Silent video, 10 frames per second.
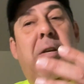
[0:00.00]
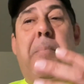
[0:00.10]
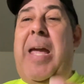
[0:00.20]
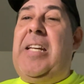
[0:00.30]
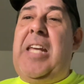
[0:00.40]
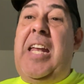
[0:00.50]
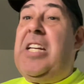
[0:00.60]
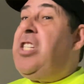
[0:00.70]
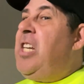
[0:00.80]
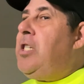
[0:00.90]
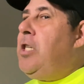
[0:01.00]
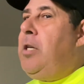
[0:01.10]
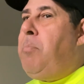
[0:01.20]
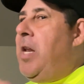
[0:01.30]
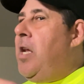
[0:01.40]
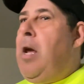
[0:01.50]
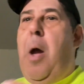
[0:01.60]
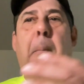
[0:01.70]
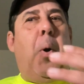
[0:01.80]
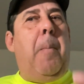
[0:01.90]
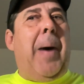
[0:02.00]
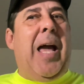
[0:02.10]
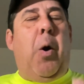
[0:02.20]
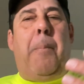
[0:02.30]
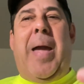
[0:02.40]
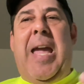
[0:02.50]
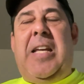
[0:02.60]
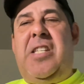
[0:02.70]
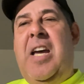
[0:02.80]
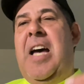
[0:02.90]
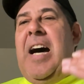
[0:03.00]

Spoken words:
to maintain a 16-minute per mile pace